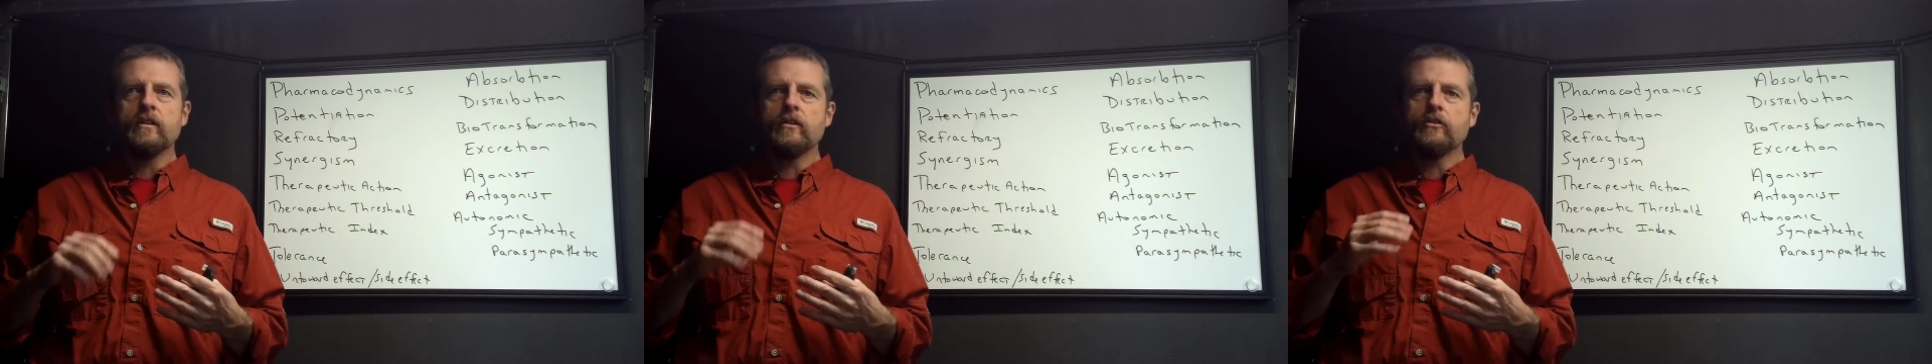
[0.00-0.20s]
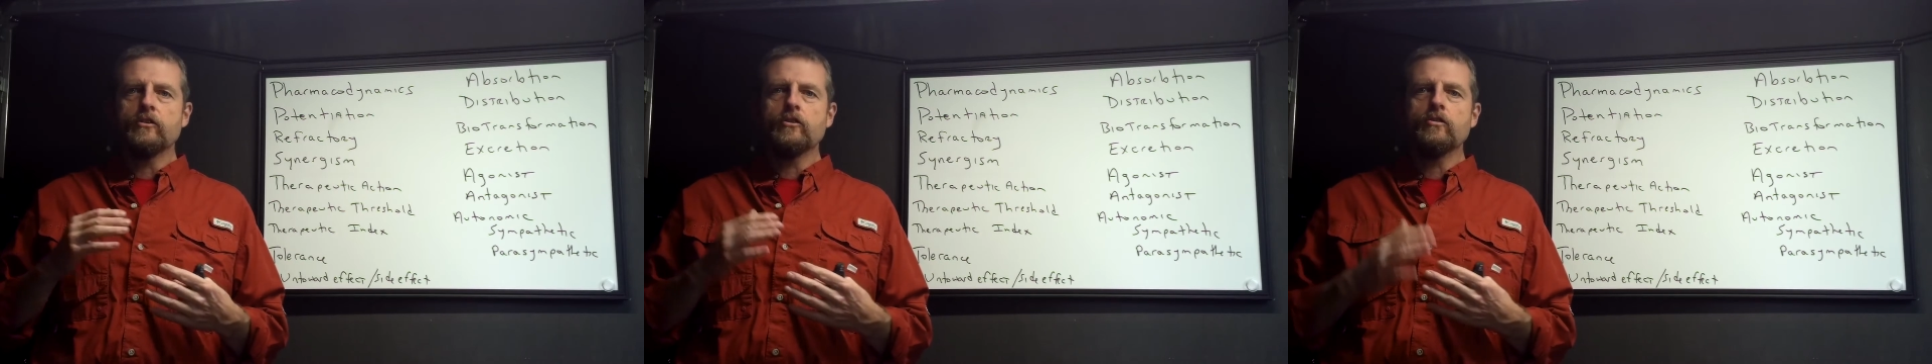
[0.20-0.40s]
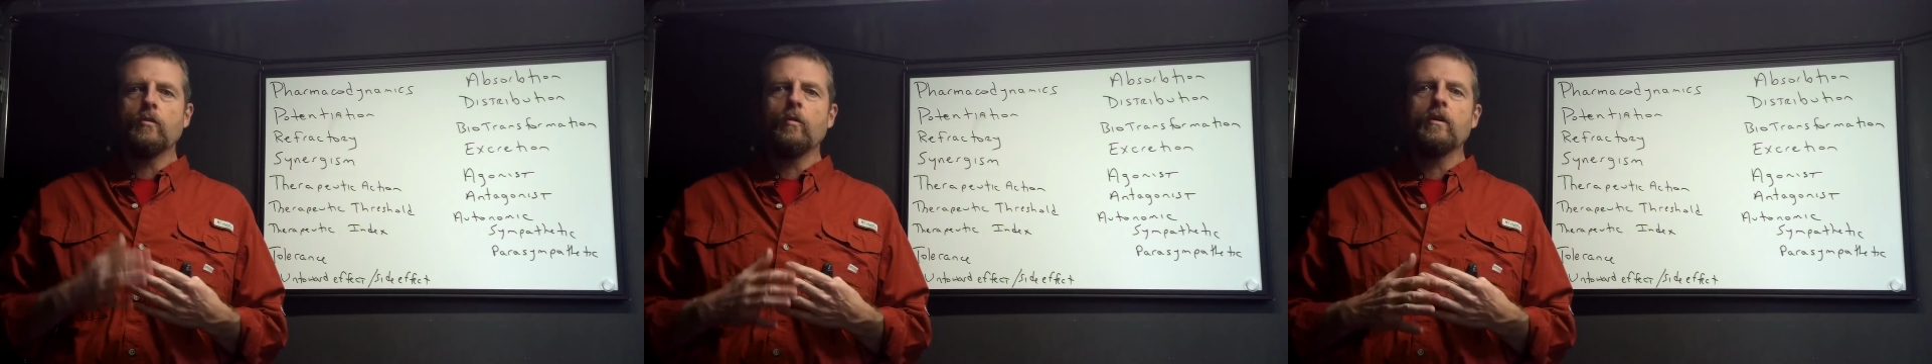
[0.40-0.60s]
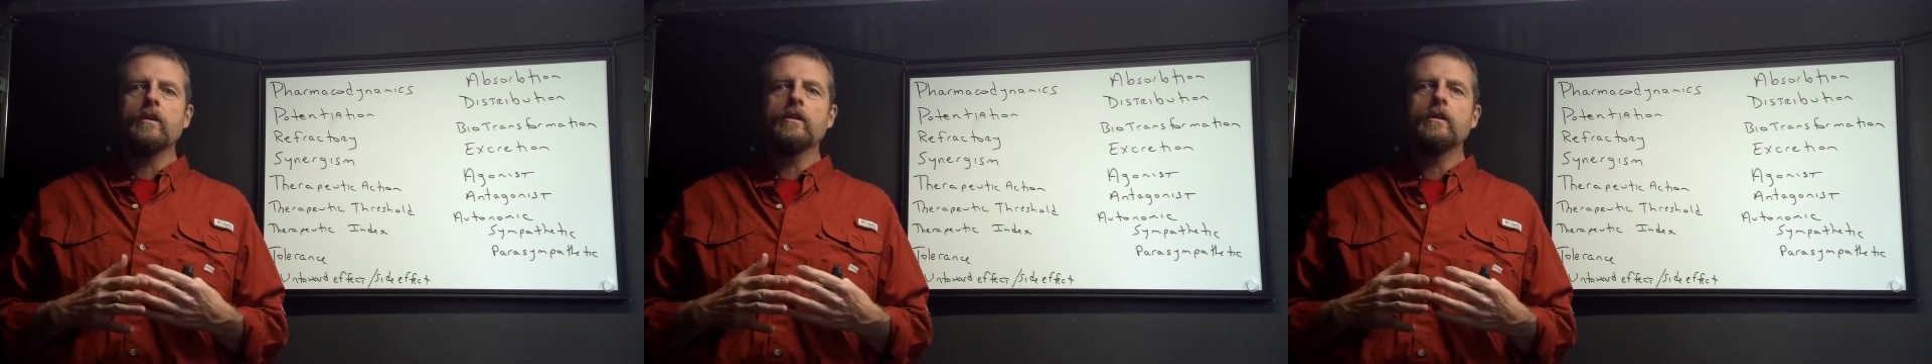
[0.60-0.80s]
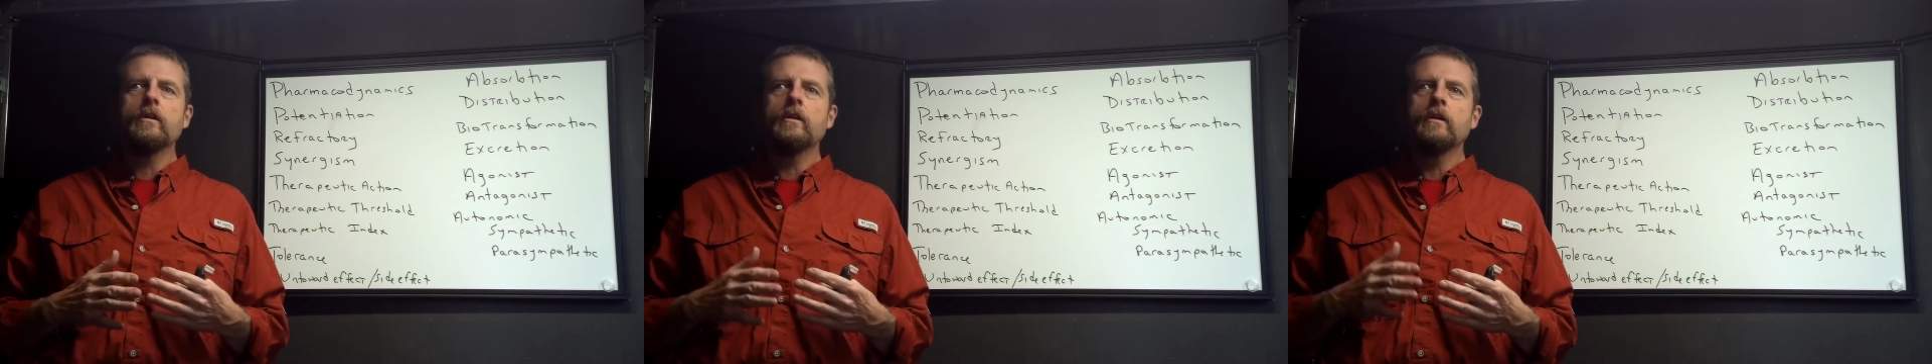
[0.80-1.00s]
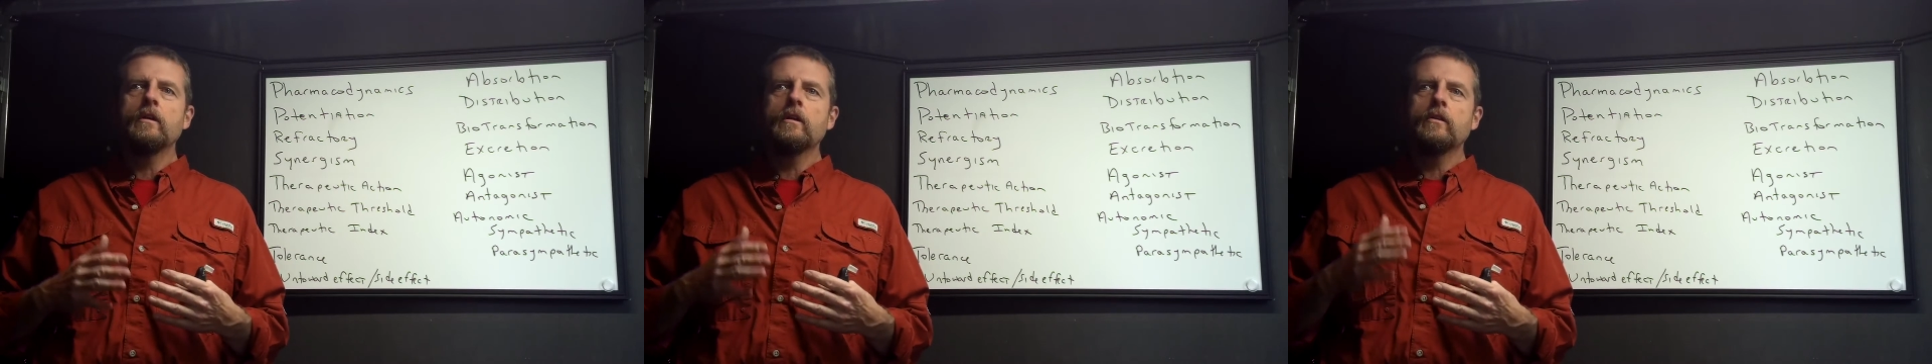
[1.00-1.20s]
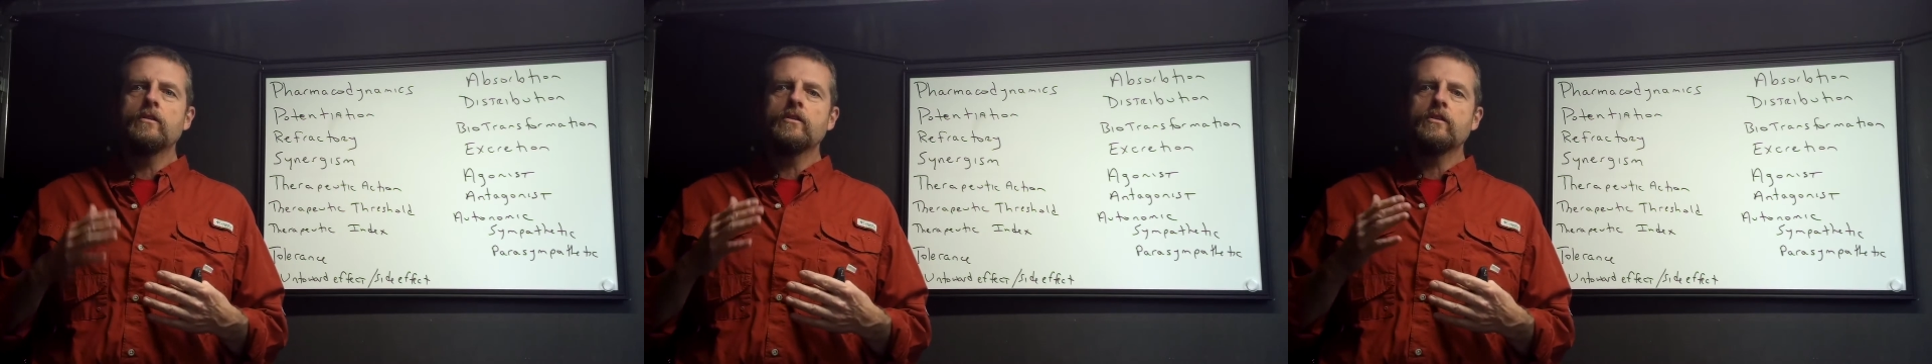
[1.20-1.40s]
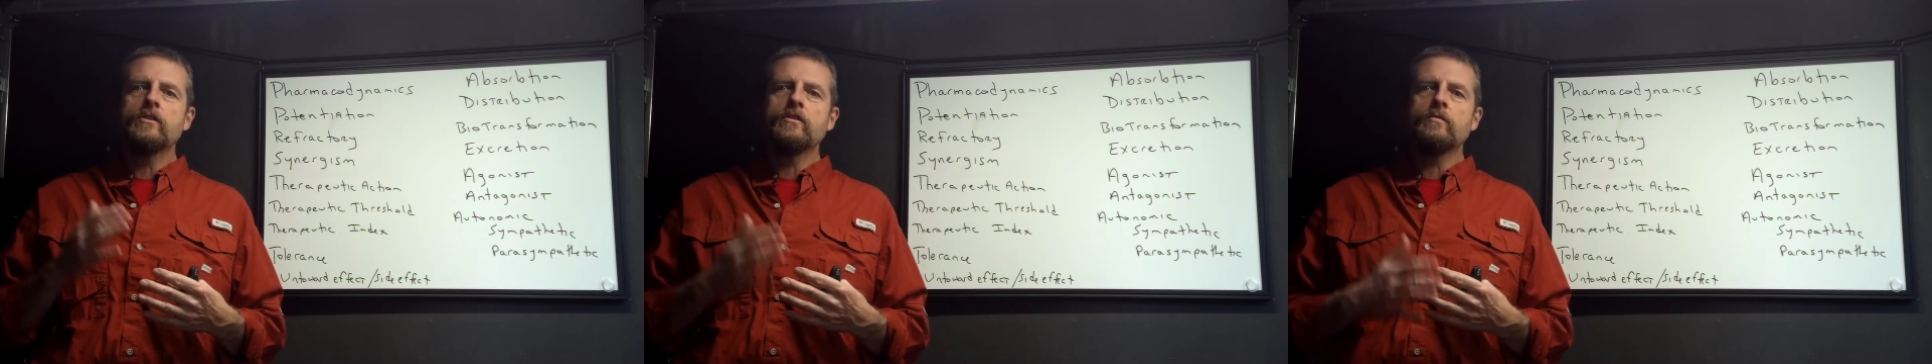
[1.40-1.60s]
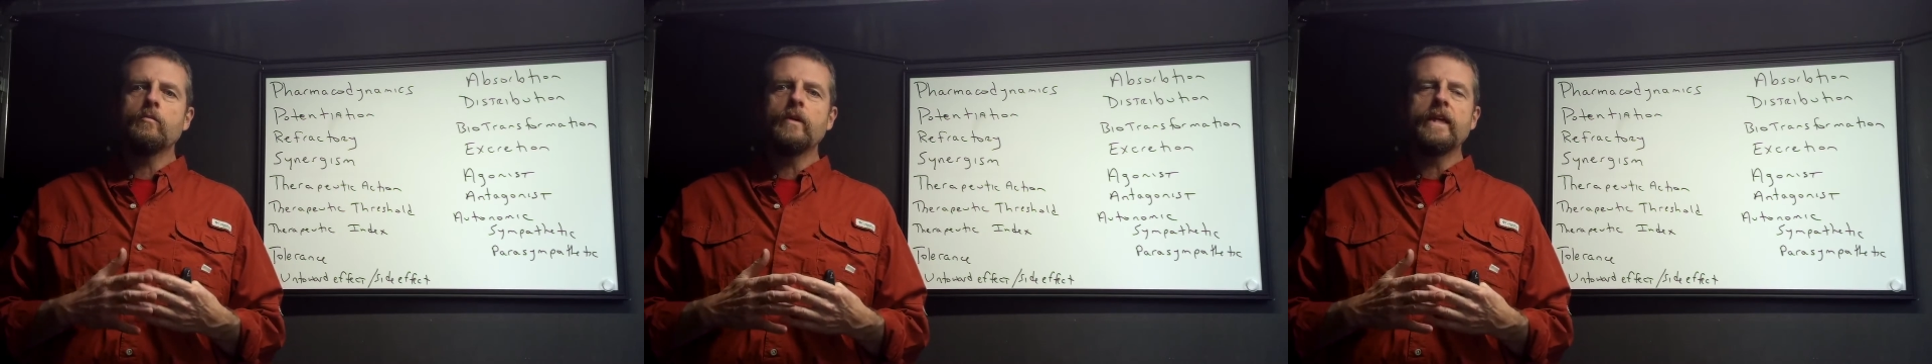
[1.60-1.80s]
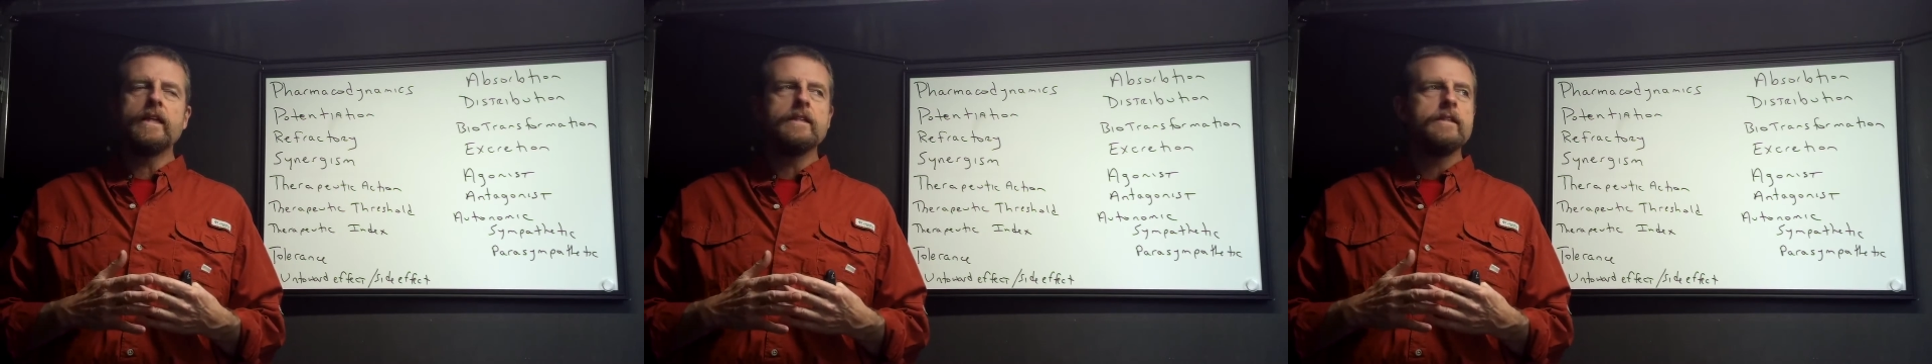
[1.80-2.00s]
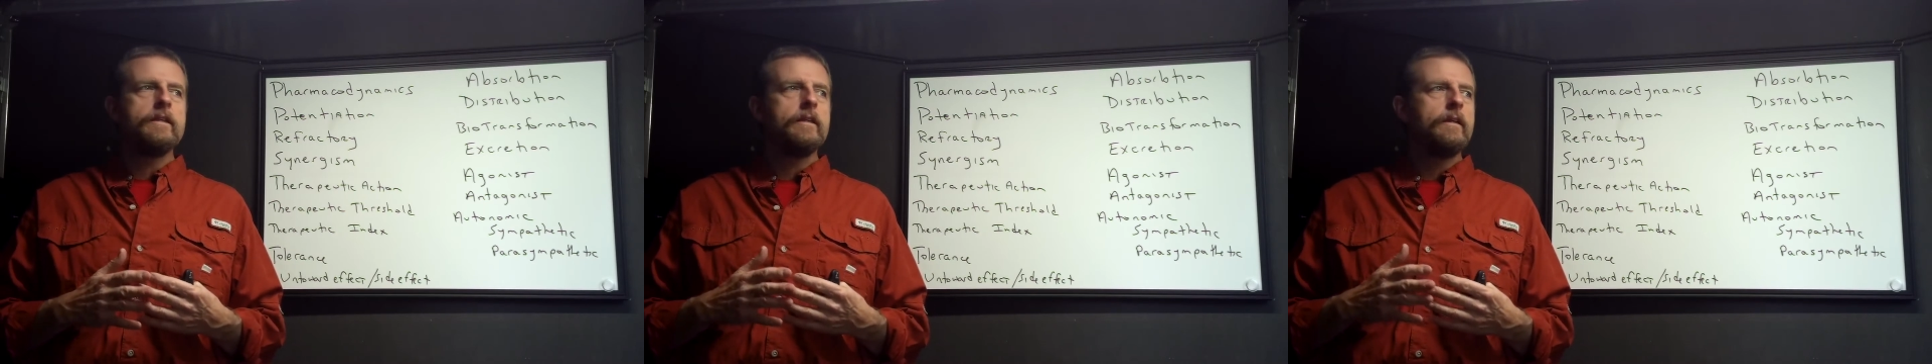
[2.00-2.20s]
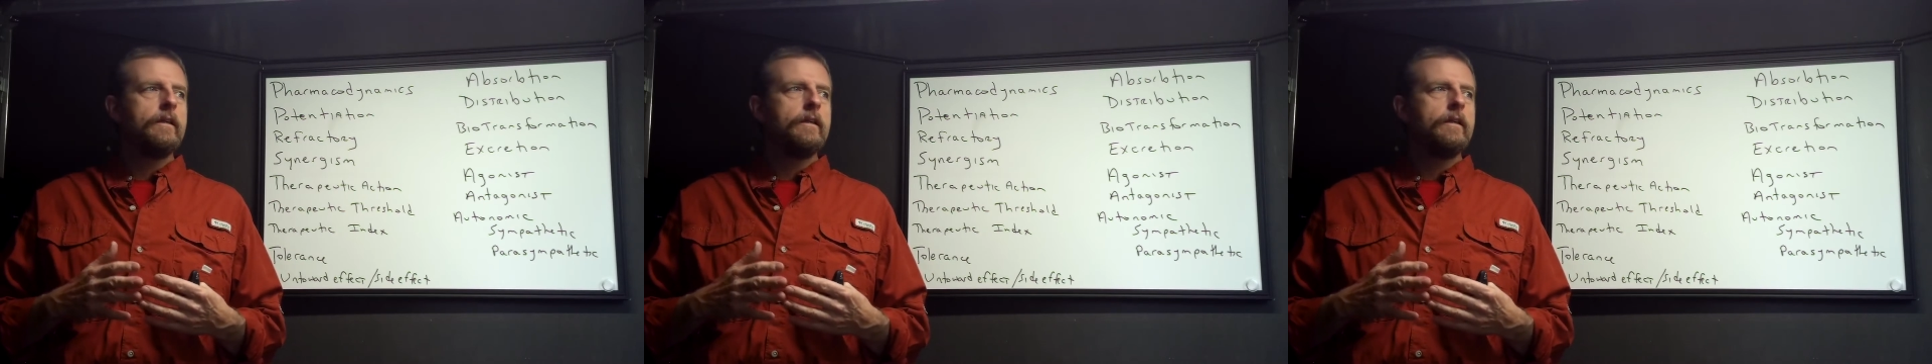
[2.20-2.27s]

short, sweet,